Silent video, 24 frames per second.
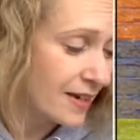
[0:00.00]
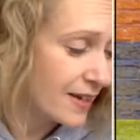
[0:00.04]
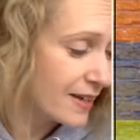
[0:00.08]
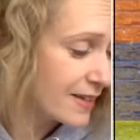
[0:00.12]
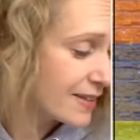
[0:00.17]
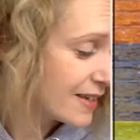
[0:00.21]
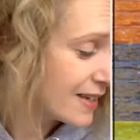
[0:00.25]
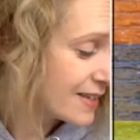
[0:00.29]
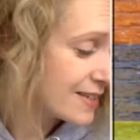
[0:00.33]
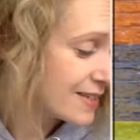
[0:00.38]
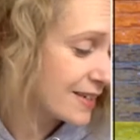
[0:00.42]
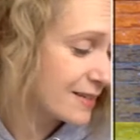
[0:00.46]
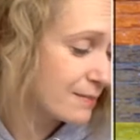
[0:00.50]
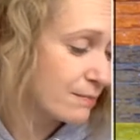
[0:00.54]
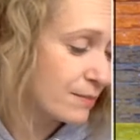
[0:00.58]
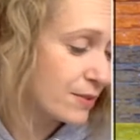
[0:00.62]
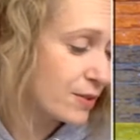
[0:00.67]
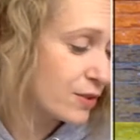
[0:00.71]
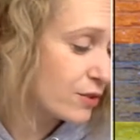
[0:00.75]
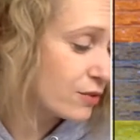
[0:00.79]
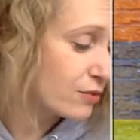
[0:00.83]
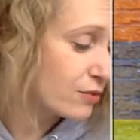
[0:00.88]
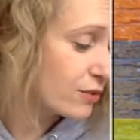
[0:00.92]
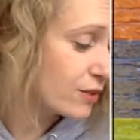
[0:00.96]
That's a
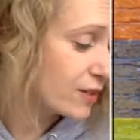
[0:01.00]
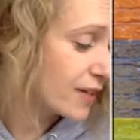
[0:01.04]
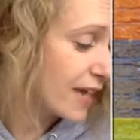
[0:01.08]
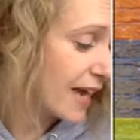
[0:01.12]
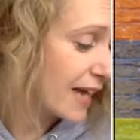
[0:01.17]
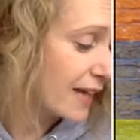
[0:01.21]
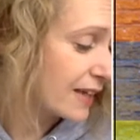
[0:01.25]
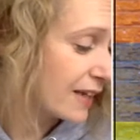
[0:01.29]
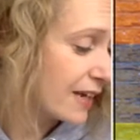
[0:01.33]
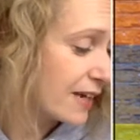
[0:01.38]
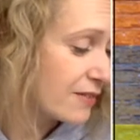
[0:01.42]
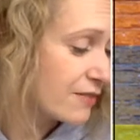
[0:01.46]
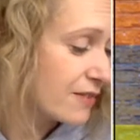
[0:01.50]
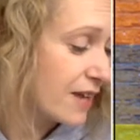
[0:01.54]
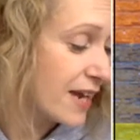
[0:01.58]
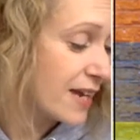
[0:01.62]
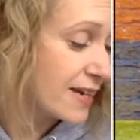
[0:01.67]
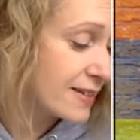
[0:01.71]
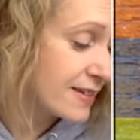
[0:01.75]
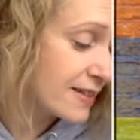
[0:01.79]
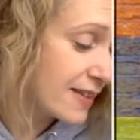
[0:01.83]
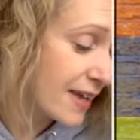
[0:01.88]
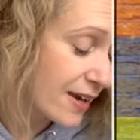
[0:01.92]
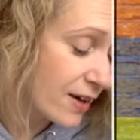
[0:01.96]
beautiful cat life,
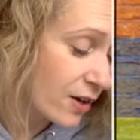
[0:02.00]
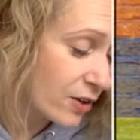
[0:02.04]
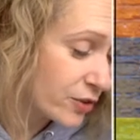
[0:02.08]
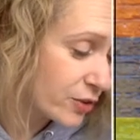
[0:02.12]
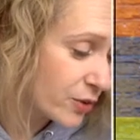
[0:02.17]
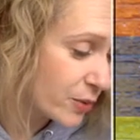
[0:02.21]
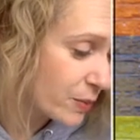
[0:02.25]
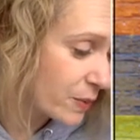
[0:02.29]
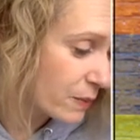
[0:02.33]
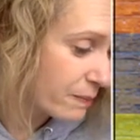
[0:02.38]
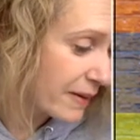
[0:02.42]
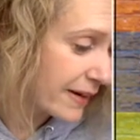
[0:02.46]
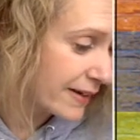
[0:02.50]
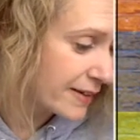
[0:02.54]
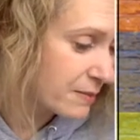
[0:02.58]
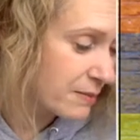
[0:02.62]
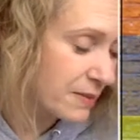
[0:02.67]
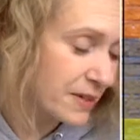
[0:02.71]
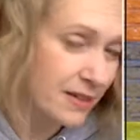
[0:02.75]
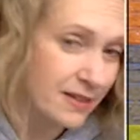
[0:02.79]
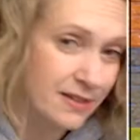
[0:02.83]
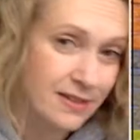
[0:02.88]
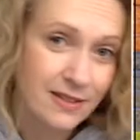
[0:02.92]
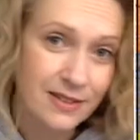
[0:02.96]
and they also remind
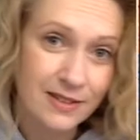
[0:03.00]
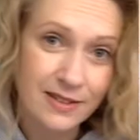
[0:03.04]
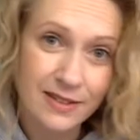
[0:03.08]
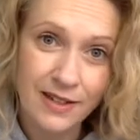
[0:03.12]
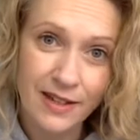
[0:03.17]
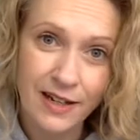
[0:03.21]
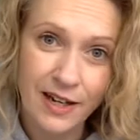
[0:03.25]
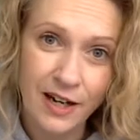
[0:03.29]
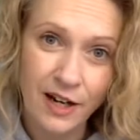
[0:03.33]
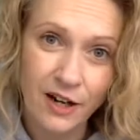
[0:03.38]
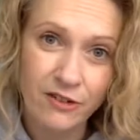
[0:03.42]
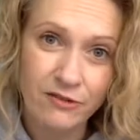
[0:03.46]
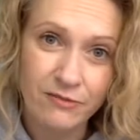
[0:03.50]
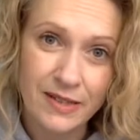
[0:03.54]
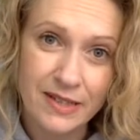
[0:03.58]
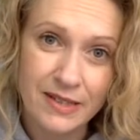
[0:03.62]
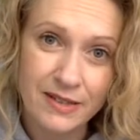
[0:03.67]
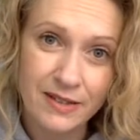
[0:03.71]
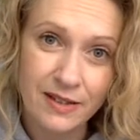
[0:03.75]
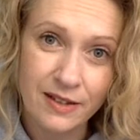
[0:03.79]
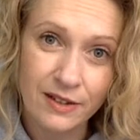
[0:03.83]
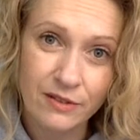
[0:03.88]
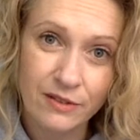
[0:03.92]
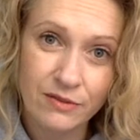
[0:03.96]
me to take care of
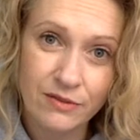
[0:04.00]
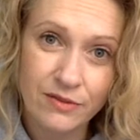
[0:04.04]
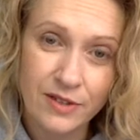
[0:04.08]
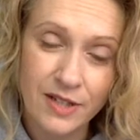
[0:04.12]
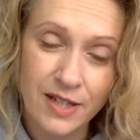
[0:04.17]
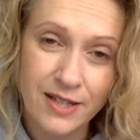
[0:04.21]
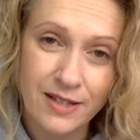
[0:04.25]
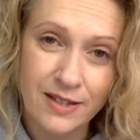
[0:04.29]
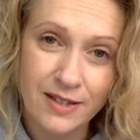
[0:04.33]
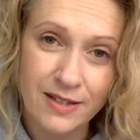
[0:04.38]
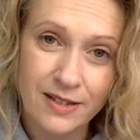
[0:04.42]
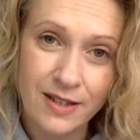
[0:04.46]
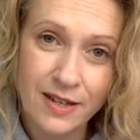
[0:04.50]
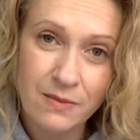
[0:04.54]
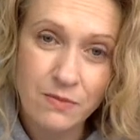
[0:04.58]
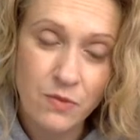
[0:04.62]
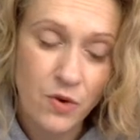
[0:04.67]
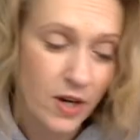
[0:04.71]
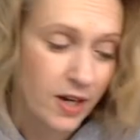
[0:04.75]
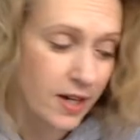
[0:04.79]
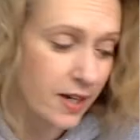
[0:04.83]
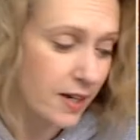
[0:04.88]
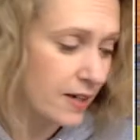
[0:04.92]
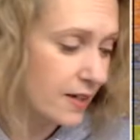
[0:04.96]
myself in the same
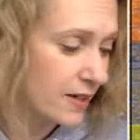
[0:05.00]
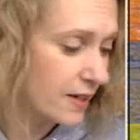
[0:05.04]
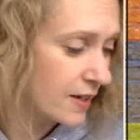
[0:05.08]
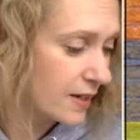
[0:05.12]
way.